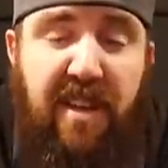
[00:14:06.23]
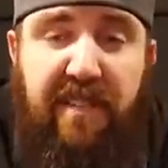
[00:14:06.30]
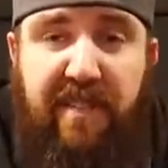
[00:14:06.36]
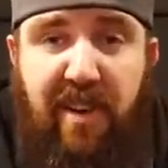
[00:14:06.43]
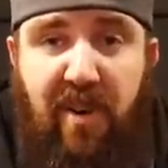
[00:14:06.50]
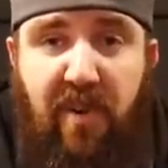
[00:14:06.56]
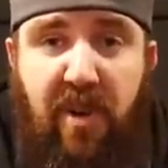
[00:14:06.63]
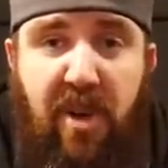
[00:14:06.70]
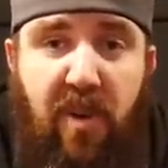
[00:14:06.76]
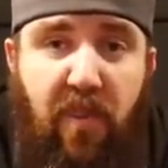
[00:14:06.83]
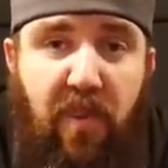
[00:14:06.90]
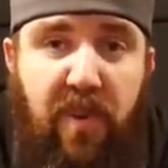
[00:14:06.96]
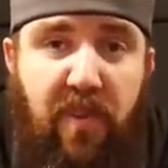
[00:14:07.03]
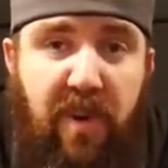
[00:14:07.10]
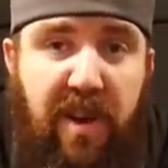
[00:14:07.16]
So
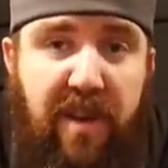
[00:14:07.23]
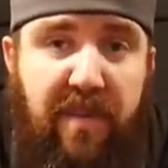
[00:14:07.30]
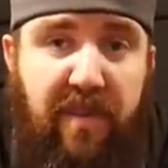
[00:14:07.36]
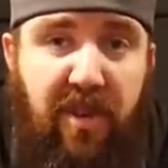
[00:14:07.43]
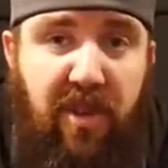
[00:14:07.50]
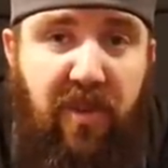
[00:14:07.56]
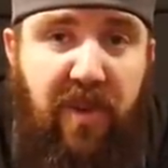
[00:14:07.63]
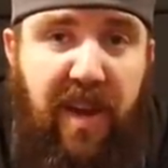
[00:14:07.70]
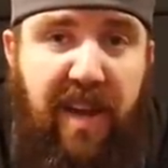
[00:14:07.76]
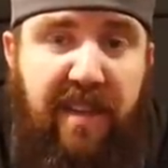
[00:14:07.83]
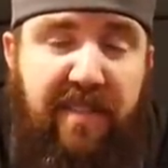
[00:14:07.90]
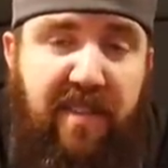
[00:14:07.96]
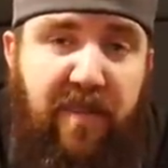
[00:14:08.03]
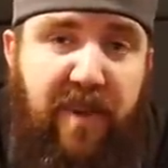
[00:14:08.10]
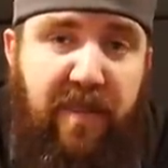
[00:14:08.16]
we want you
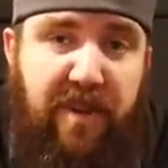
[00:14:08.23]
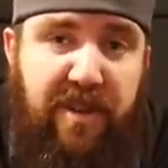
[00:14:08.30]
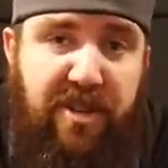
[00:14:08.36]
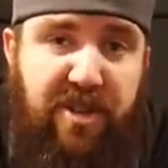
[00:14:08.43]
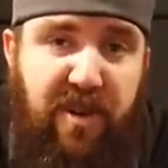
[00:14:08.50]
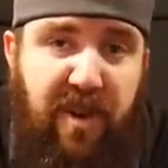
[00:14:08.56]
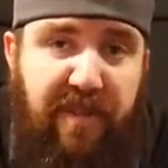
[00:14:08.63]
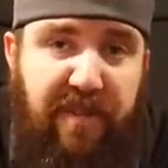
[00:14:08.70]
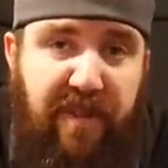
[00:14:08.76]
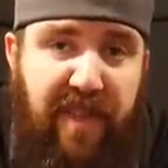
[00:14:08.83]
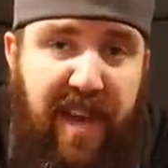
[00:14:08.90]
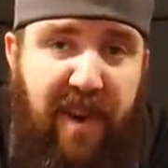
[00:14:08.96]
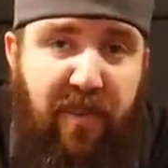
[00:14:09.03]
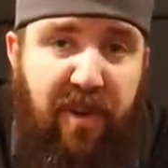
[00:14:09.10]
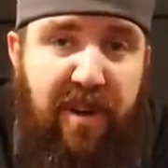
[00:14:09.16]
guys to be able to show up for
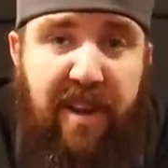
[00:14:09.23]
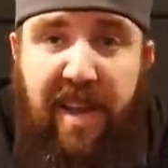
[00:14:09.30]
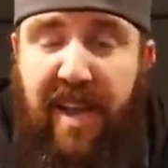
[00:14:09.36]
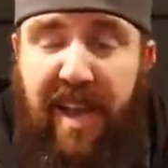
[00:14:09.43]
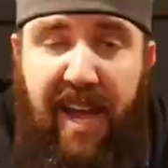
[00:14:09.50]
that one.